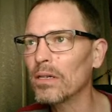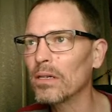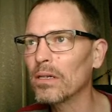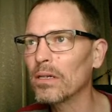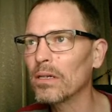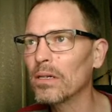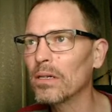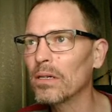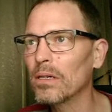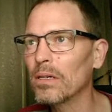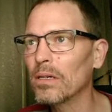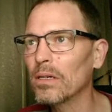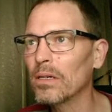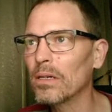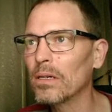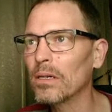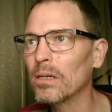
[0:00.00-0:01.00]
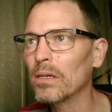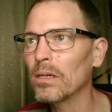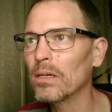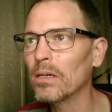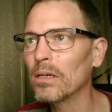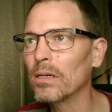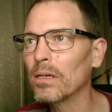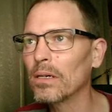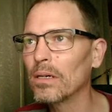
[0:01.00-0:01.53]

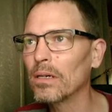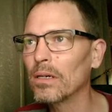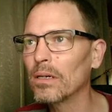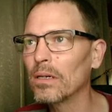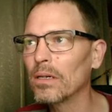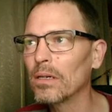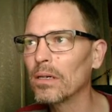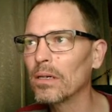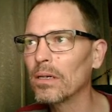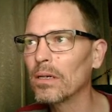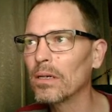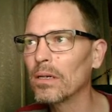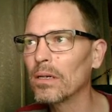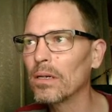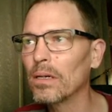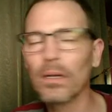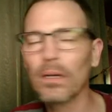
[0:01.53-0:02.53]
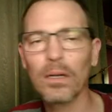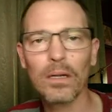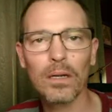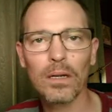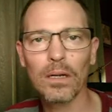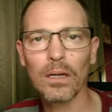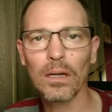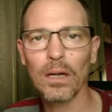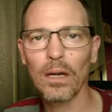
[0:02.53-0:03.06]
Nothing is said.